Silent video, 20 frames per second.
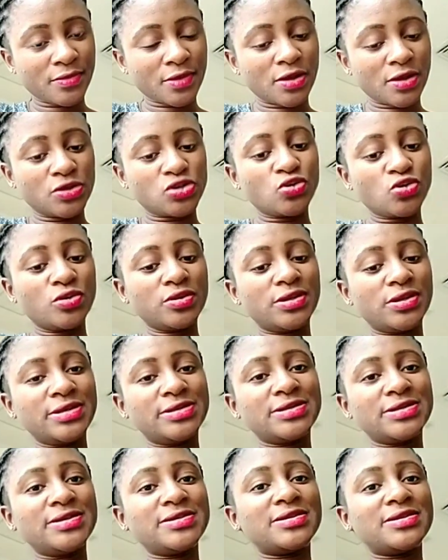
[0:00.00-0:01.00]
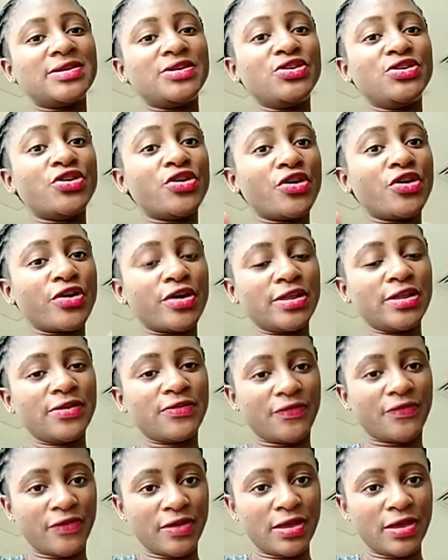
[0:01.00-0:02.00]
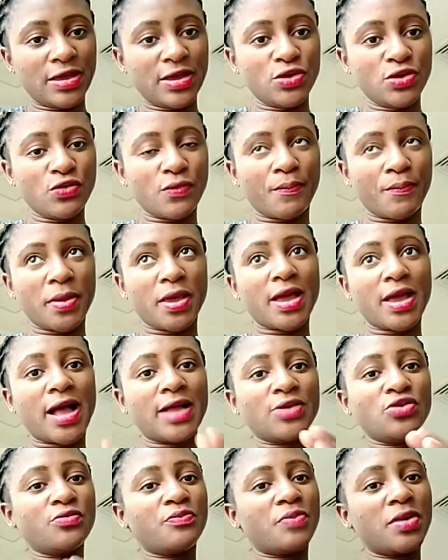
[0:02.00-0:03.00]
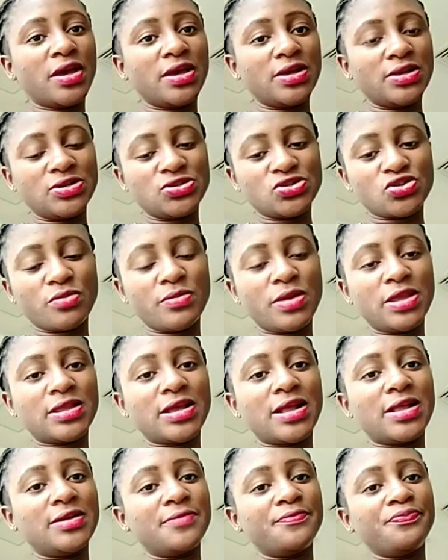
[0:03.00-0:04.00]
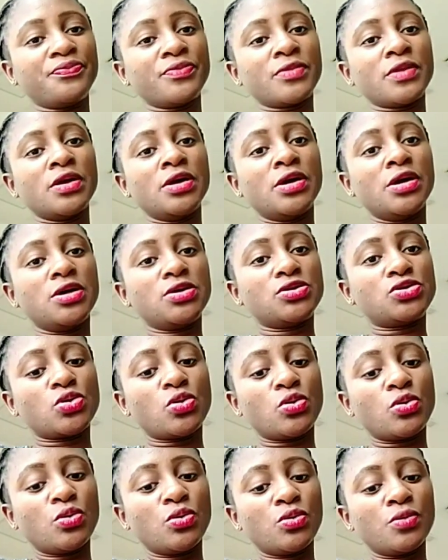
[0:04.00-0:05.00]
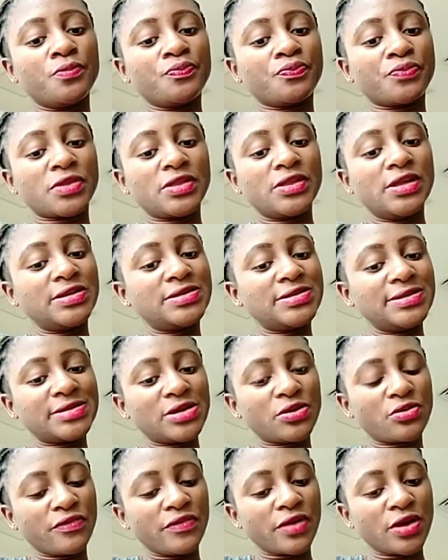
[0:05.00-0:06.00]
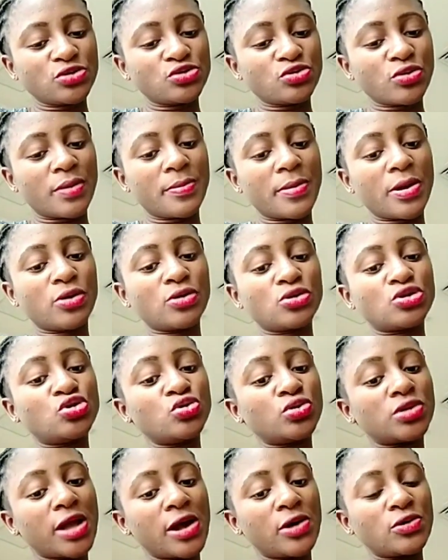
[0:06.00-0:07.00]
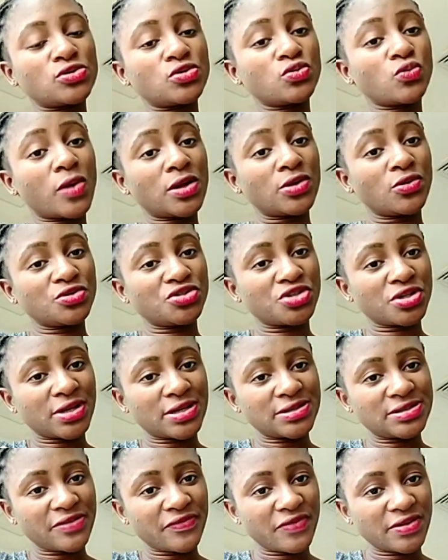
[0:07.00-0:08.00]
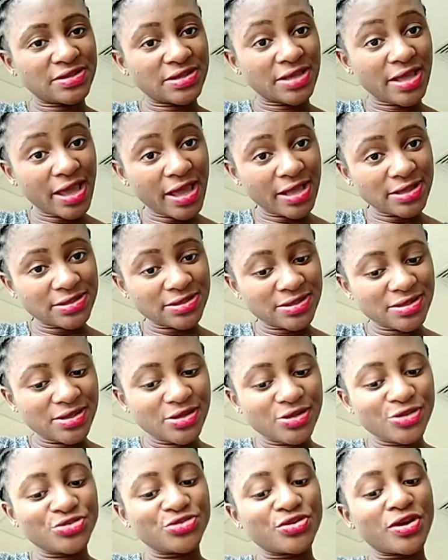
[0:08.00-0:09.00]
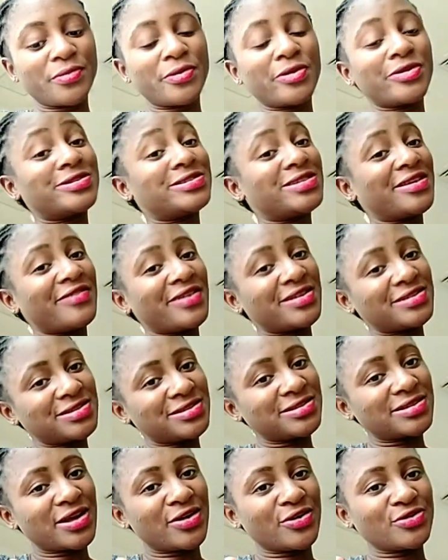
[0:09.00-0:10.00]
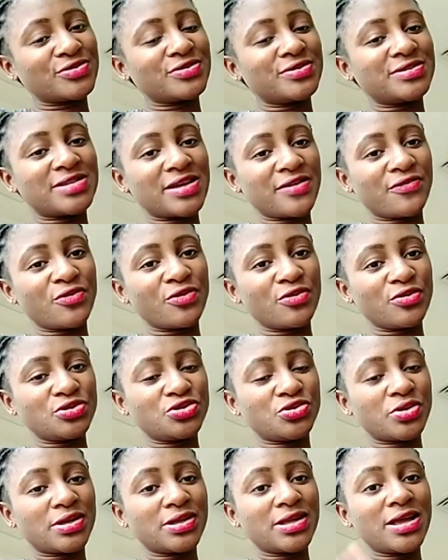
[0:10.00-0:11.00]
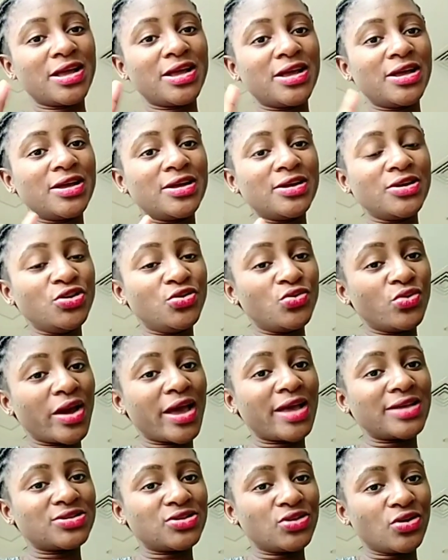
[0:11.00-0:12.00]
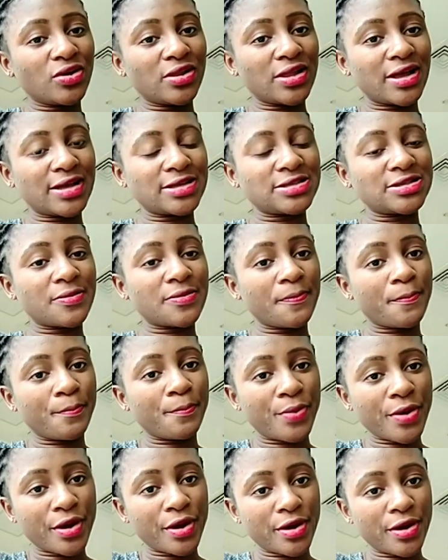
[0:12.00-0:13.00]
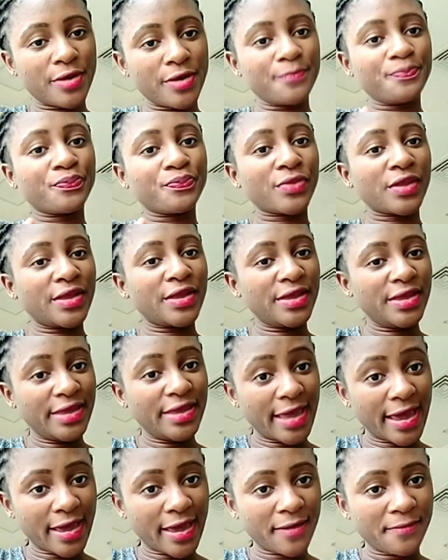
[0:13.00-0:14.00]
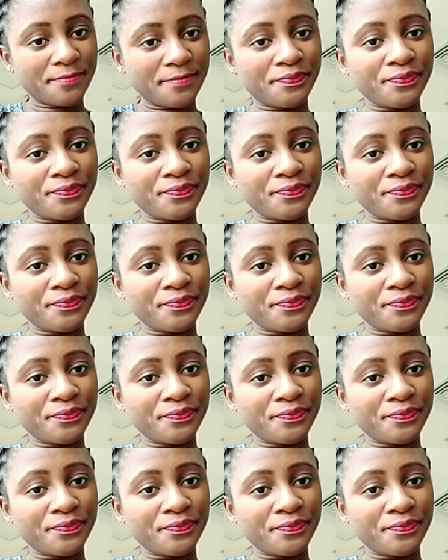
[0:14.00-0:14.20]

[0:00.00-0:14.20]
So this is a yearly fee you pay, and you pay instrumentally. So this is equivalent to about 2,178 to about 17,700 US dollars per year.